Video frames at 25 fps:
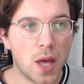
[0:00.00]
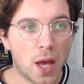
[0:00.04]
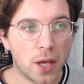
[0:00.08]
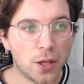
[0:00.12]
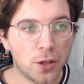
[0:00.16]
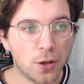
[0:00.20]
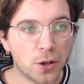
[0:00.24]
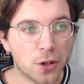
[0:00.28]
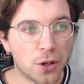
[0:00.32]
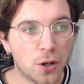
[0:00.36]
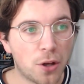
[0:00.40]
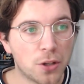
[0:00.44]
And
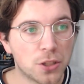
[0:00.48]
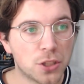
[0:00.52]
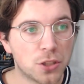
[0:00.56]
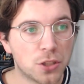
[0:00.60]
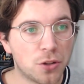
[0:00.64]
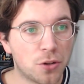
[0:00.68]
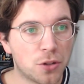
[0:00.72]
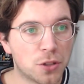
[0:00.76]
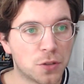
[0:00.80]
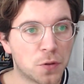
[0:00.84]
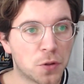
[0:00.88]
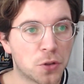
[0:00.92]
you can also
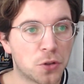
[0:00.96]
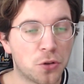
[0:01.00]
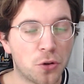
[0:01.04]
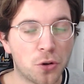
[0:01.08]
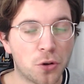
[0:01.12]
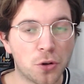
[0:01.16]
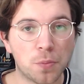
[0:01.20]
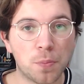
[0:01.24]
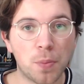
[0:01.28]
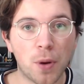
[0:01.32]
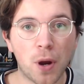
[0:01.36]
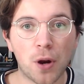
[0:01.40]
do this for
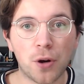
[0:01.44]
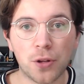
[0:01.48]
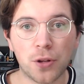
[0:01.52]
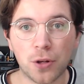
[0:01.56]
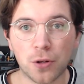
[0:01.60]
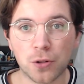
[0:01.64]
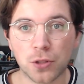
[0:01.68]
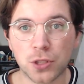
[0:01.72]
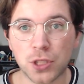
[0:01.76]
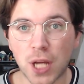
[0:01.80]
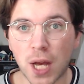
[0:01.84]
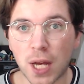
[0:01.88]
third-party
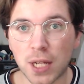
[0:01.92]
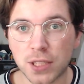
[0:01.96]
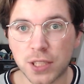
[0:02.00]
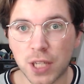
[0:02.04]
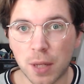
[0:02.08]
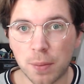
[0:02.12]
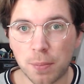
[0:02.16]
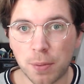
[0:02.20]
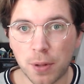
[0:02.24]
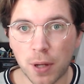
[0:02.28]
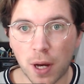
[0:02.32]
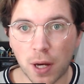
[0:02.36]
or SaaS
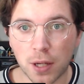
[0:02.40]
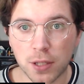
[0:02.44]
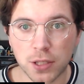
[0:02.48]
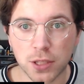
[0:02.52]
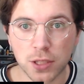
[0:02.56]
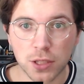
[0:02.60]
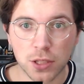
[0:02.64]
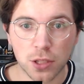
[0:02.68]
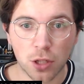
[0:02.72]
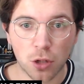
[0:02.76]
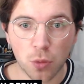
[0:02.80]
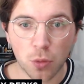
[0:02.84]

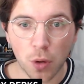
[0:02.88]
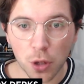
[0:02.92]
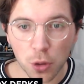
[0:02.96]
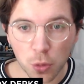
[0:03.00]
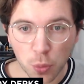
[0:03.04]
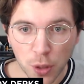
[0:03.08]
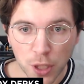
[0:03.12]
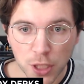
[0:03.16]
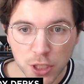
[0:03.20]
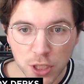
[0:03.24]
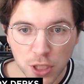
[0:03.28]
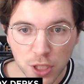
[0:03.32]
APIs. So quite
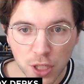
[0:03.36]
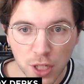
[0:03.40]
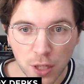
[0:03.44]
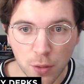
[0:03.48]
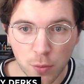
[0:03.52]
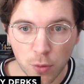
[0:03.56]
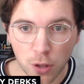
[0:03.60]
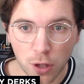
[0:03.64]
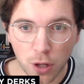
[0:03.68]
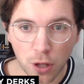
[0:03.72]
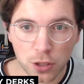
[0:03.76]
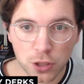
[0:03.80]
recently,
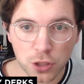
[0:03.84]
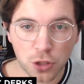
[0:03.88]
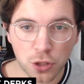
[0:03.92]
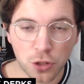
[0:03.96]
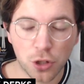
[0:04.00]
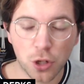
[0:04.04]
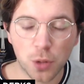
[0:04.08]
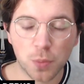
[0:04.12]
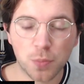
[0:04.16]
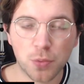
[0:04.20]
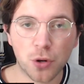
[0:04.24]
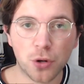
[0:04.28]
we launched a
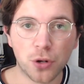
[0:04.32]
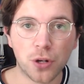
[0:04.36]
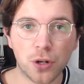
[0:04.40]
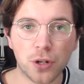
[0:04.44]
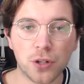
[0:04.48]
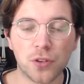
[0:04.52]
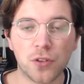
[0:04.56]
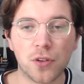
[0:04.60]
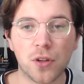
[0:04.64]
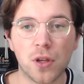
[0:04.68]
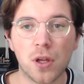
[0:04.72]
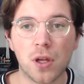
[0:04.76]
new
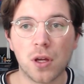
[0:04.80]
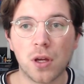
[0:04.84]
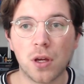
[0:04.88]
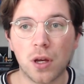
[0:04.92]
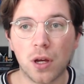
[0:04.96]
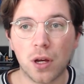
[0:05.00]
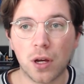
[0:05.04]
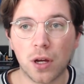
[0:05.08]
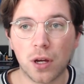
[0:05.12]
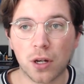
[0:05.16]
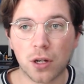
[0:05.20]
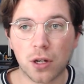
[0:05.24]
product
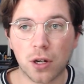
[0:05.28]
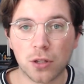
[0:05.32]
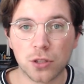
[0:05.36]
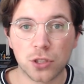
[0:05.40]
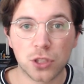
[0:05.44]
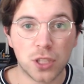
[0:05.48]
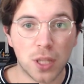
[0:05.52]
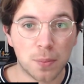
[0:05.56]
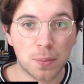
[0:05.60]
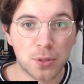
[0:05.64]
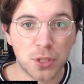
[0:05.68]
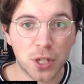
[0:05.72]
called
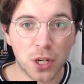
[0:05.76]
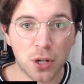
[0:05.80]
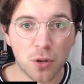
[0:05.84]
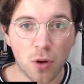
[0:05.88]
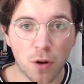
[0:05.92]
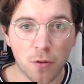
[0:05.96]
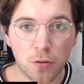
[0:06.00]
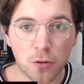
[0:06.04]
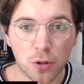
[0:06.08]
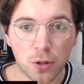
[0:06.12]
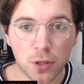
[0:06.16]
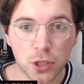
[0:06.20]
StepSend
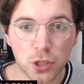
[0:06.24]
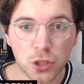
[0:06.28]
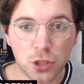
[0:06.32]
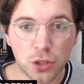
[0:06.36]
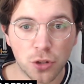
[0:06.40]
GraphQL